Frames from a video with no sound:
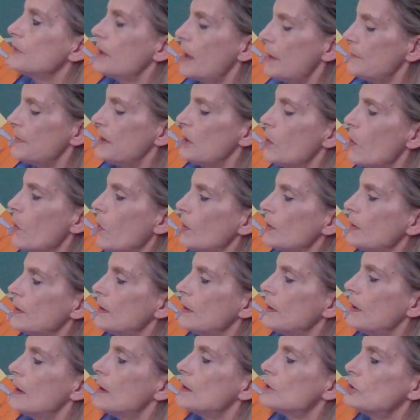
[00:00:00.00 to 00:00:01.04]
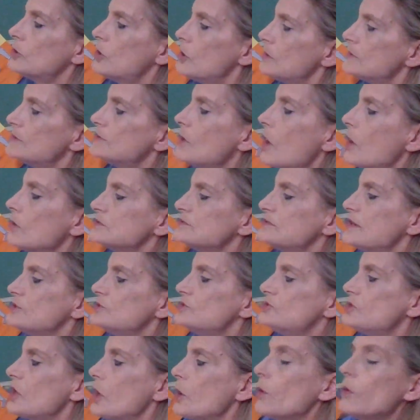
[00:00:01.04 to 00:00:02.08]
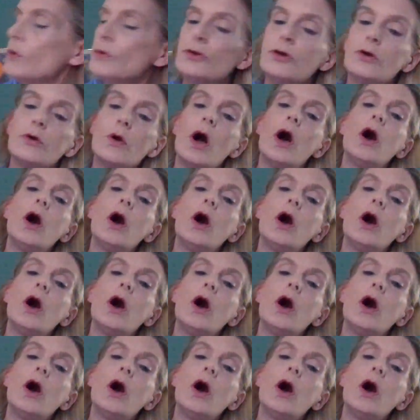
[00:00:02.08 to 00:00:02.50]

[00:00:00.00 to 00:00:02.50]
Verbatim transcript: kept me going. Good dog, said Cheryl. You're